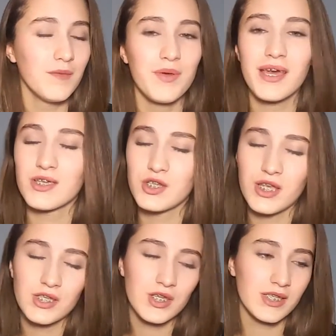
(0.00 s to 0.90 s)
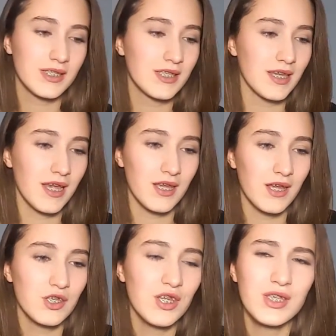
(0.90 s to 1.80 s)
Because she's just
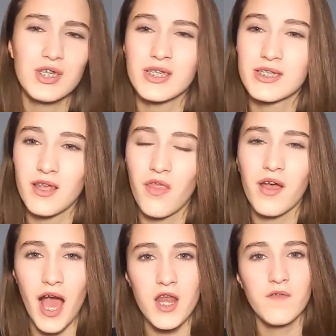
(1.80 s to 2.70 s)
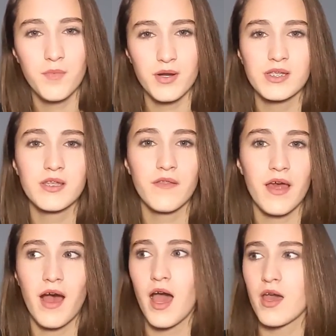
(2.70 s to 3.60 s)
the kind of a person
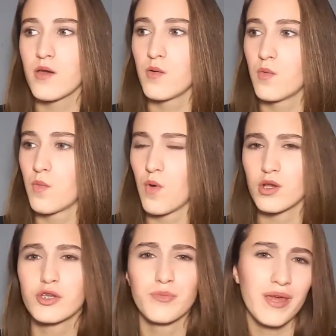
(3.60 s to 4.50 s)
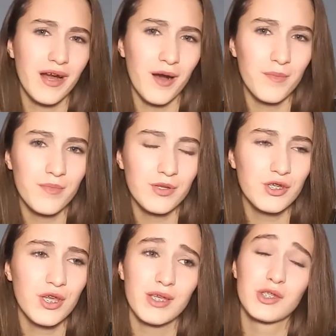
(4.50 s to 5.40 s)
that I want to become.
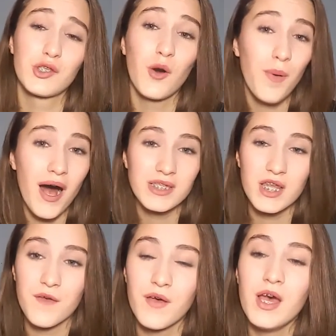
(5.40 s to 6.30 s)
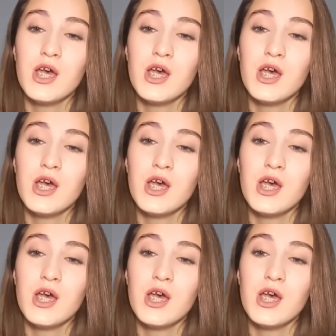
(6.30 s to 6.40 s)
She is so positive.